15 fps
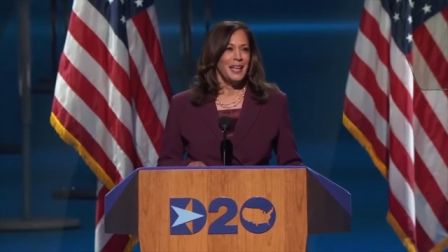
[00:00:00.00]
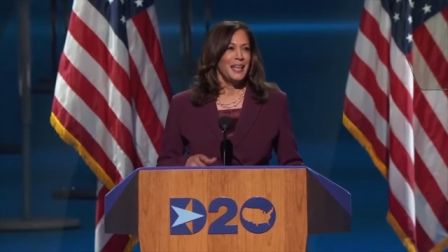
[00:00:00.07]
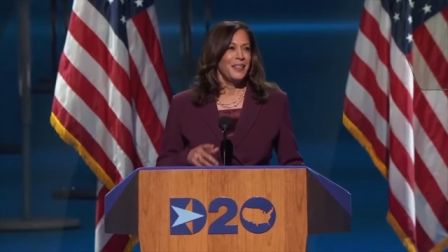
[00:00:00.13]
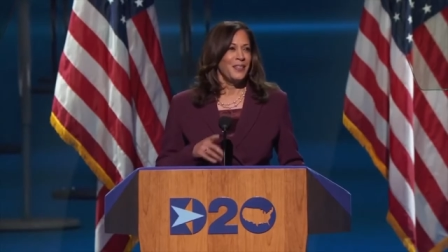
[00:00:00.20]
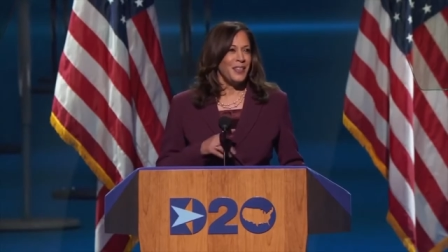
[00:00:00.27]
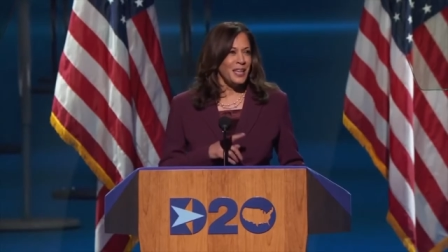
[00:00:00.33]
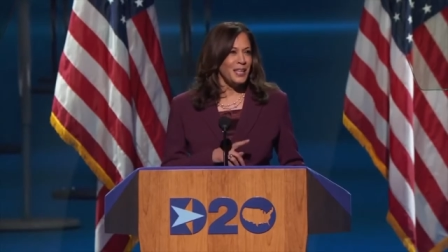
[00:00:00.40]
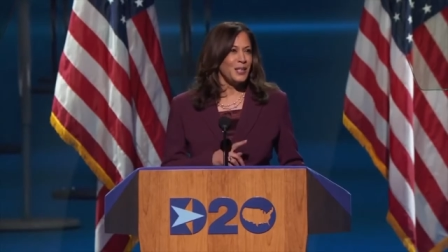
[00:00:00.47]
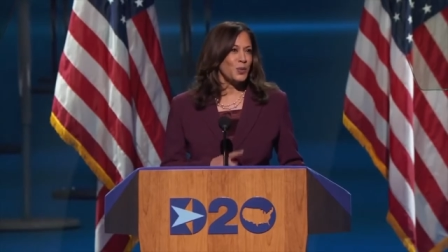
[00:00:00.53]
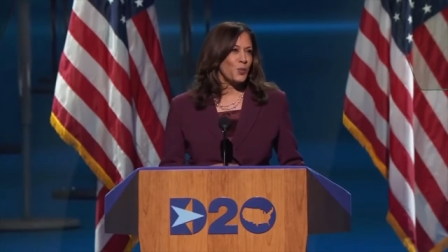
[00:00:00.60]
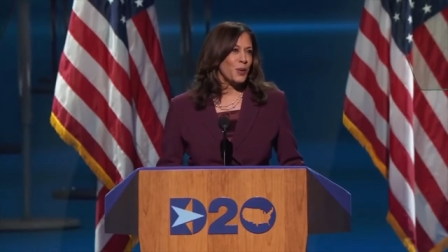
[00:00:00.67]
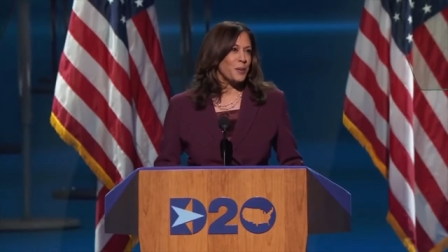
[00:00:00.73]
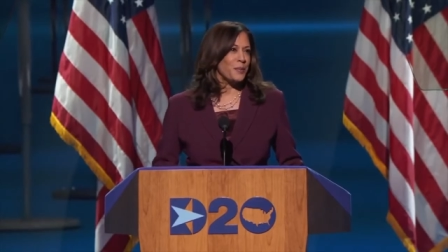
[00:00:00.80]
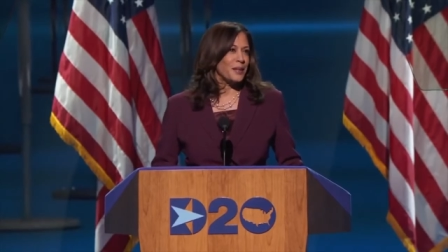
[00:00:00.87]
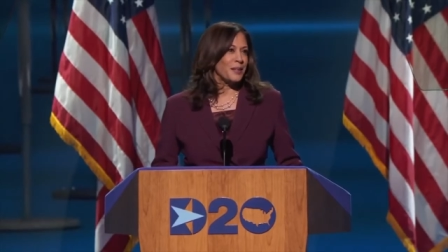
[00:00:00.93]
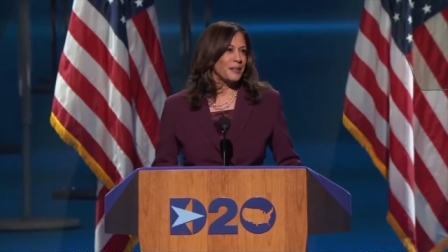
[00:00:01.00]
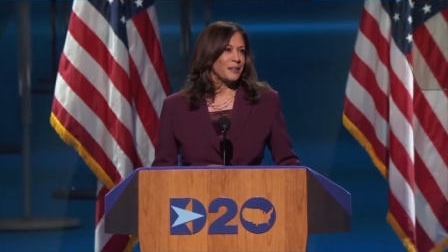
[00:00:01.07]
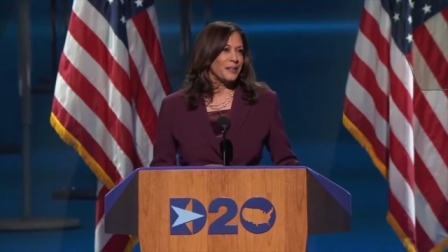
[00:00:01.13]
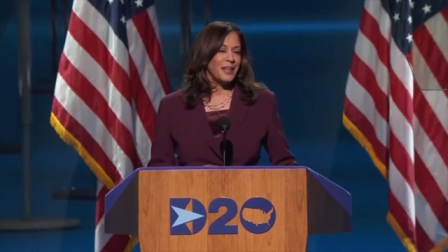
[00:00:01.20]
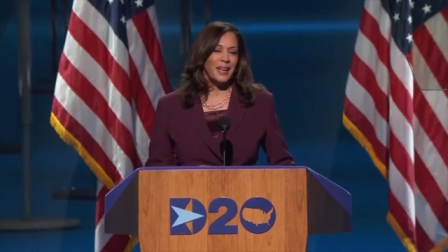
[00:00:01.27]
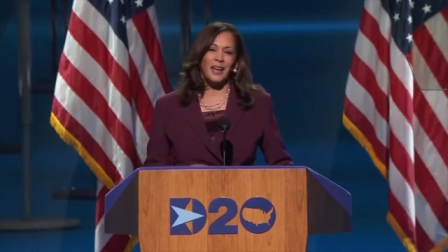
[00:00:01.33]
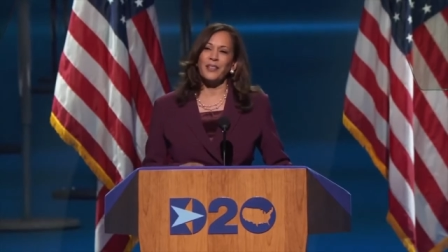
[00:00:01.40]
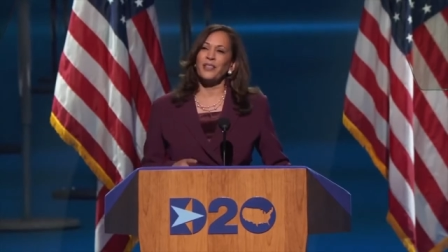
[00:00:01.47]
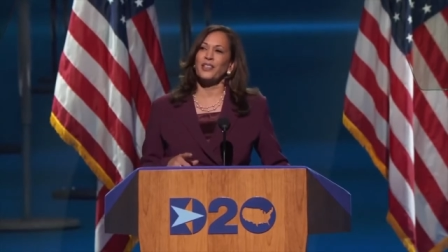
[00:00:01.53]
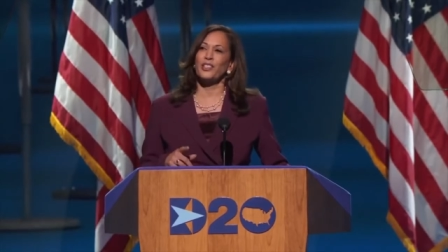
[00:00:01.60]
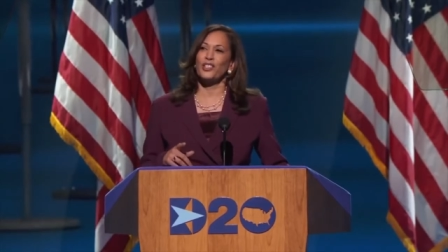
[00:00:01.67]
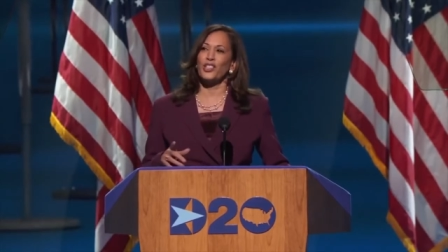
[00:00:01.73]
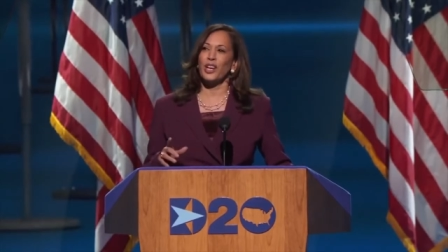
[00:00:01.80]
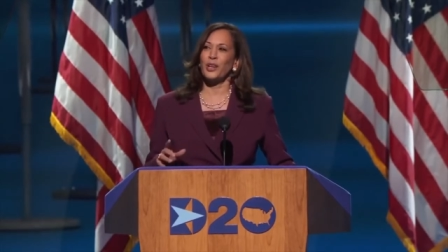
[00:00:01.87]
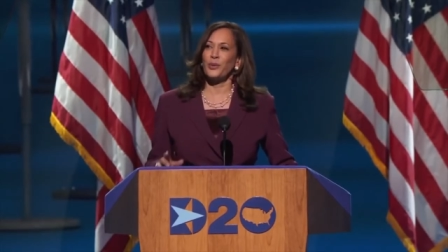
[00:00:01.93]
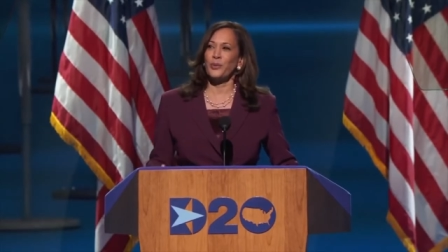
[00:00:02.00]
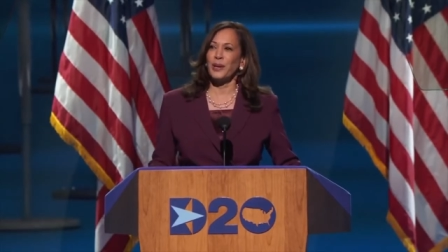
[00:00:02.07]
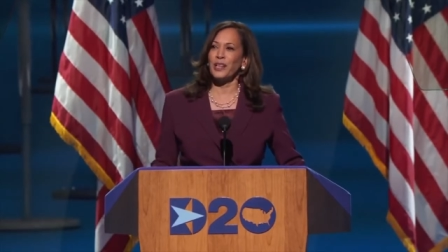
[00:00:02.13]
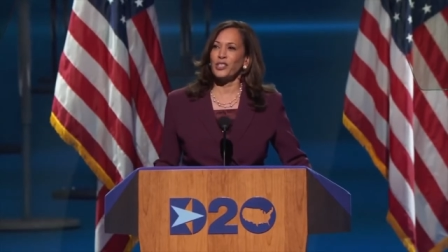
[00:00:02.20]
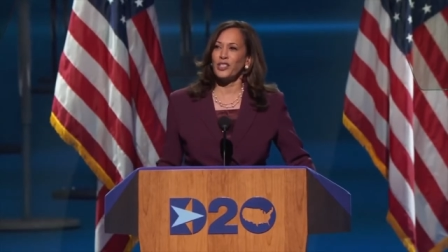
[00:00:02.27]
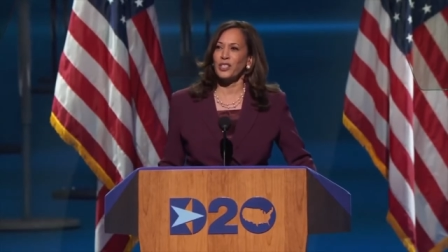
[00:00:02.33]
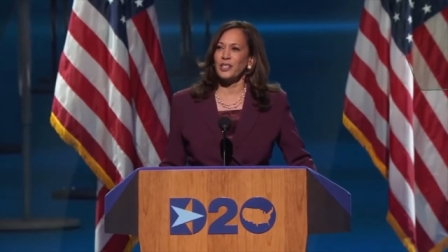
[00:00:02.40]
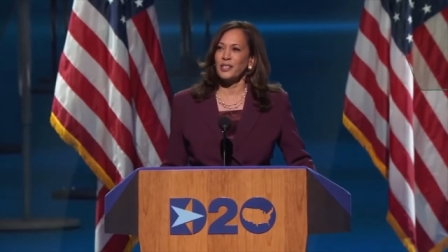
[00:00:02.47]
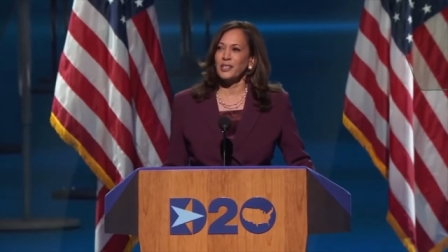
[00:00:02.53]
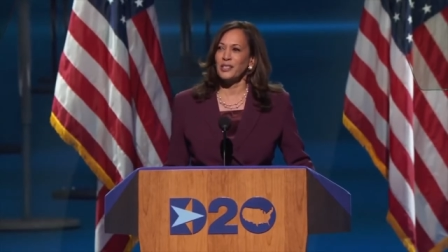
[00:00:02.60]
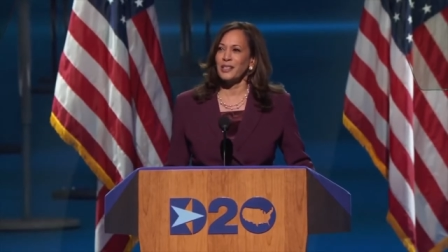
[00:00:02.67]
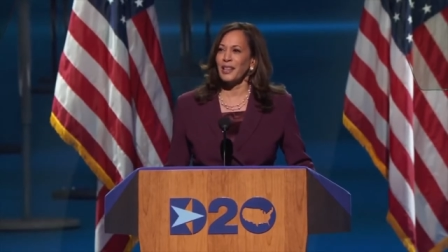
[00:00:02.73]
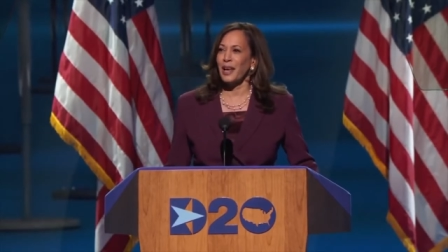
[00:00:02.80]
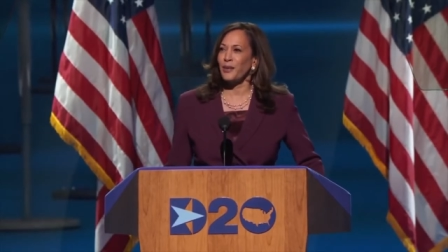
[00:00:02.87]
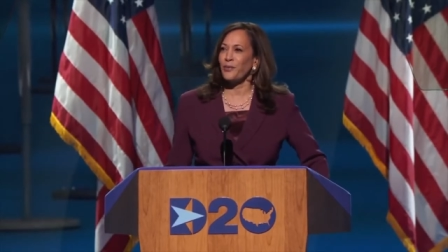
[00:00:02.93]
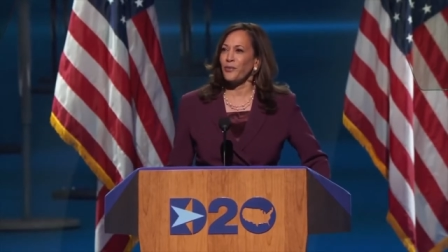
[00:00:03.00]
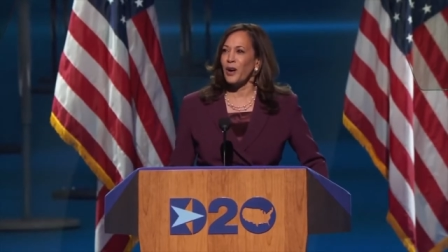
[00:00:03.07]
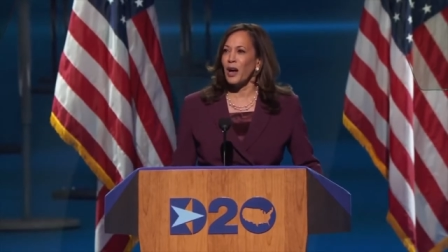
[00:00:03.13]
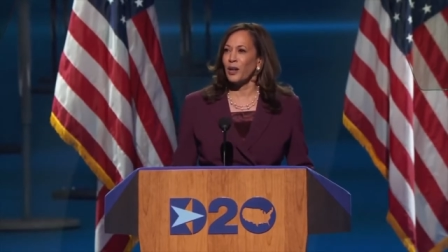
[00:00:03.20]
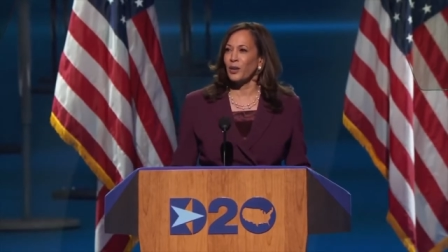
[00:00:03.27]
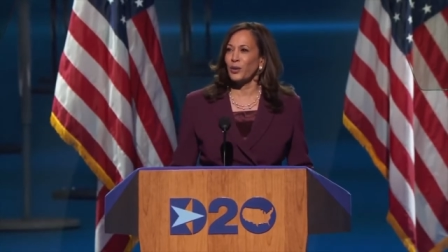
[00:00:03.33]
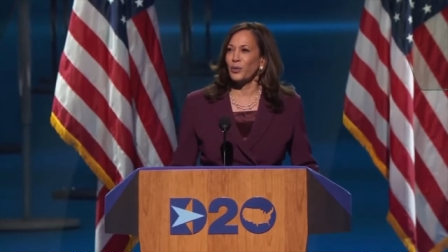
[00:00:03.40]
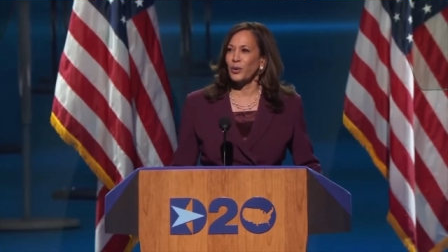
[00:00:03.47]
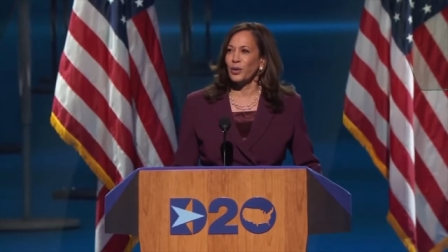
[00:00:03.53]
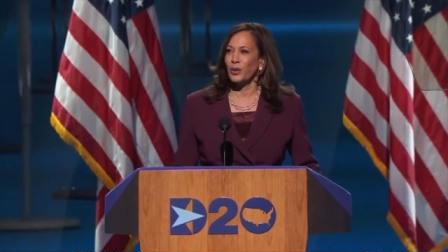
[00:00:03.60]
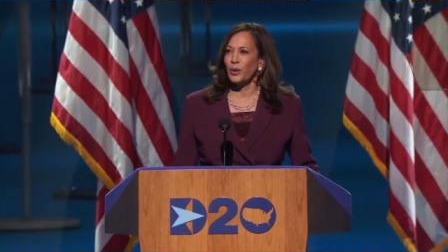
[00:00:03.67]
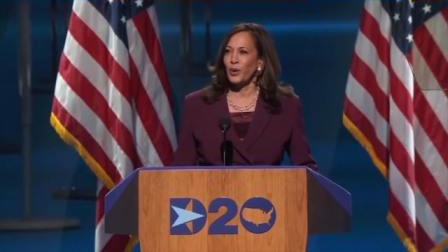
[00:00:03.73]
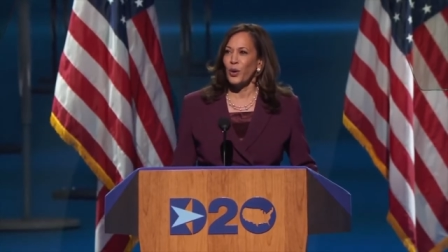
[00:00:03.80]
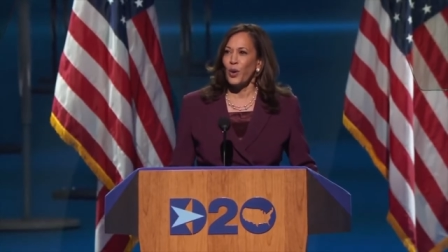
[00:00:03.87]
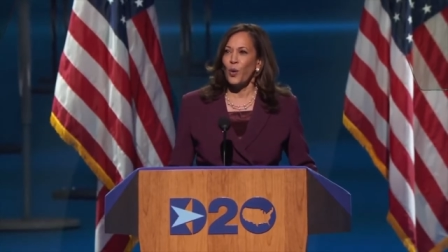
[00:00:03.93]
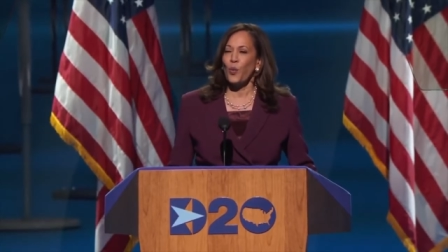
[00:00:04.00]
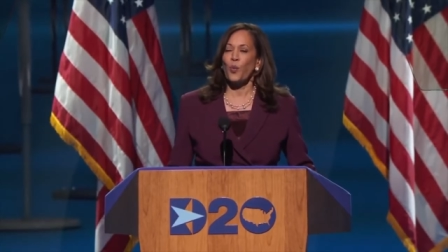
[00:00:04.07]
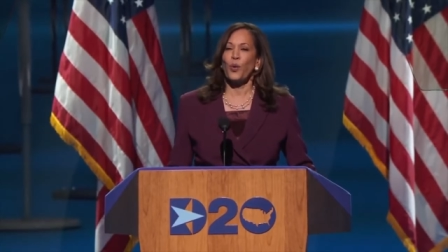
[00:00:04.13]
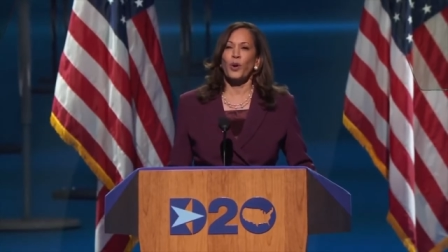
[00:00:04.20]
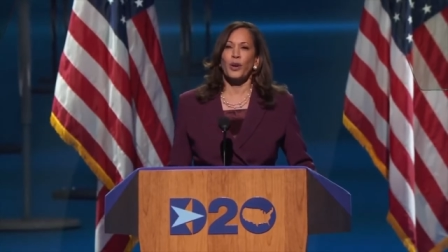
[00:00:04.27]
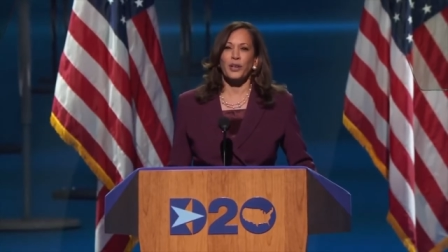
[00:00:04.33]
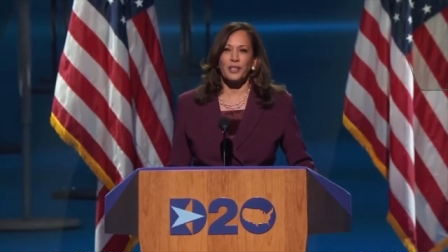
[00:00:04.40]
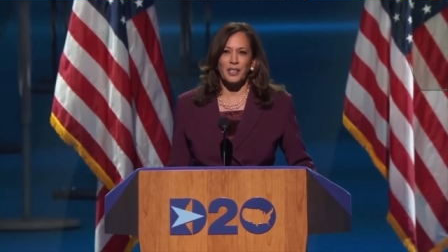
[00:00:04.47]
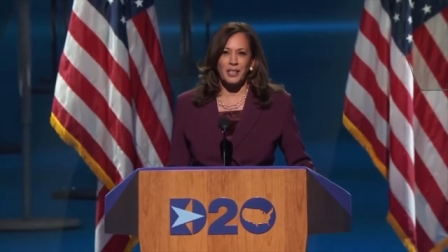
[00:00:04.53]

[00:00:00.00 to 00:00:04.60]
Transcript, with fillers: These women and the generations that followed worked